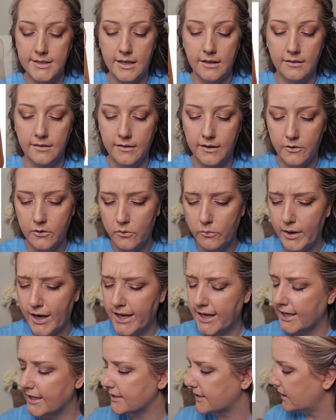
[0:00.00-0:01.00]
a little
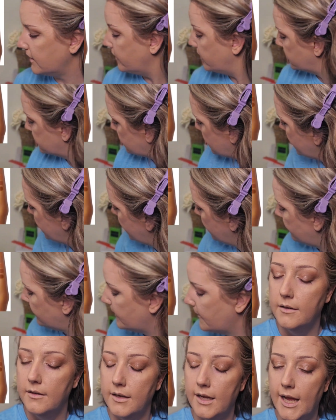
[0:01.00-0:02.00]
radiance, it looks like.
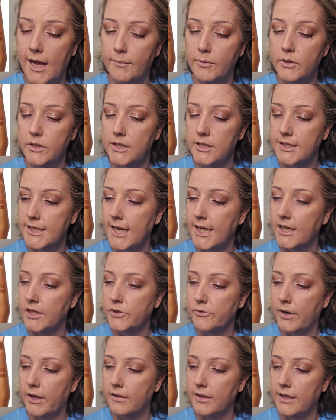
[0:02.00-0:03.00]
I'm going to take it
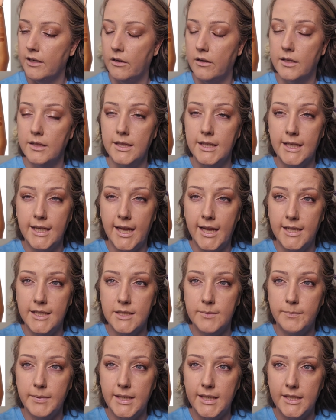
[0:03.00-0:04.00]
directly on the
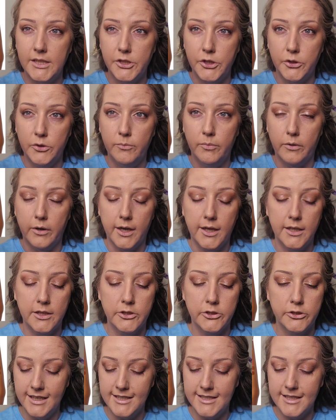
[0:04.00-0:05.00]
SP2
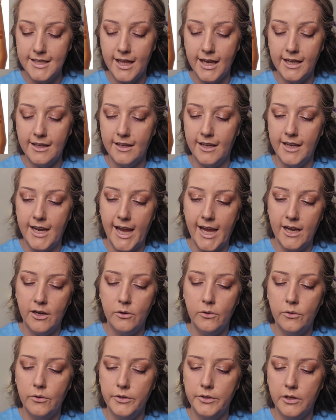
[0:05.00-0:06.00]
brush. It's like an
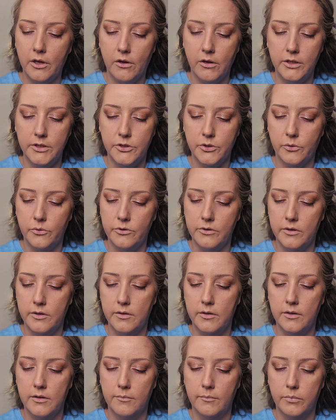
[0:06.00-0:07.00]
angled
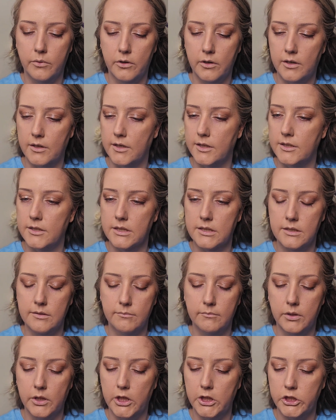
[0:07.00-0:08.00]
contour bronze
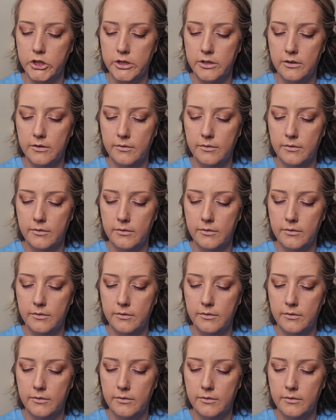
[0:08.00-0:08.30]
blush